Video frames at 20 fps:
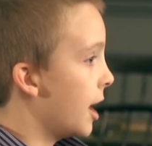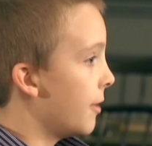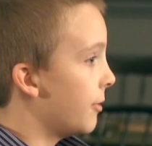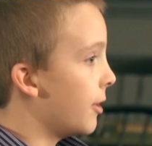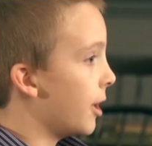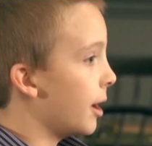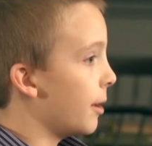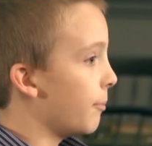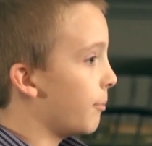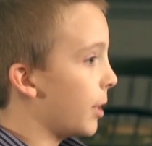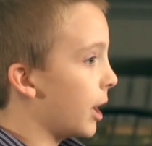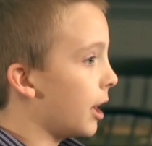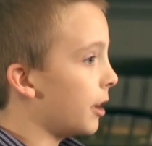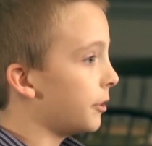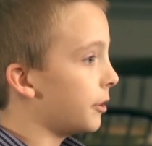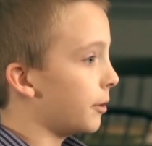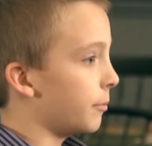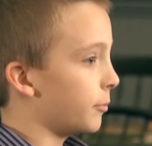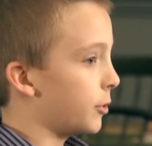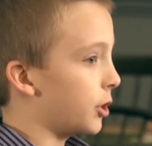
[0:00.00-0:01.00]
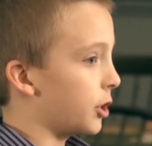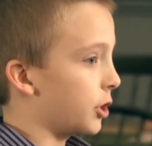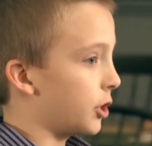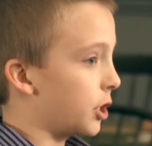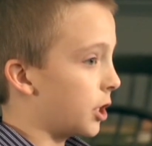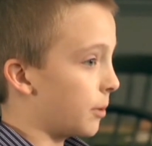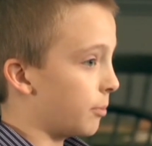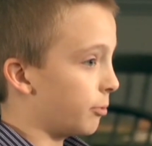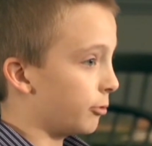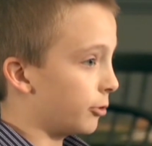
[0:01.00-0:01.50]
that impel them to the
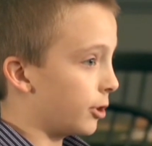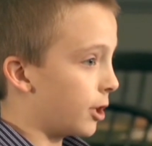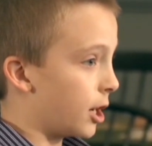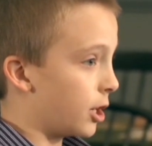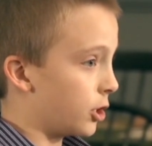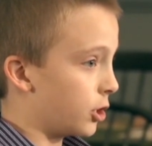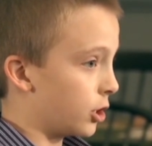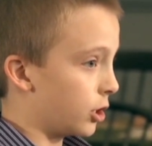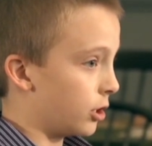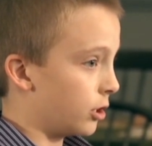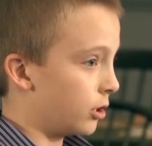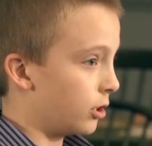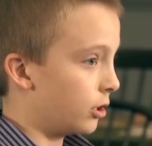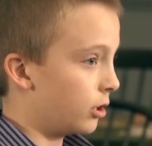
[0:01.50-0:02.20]
separation.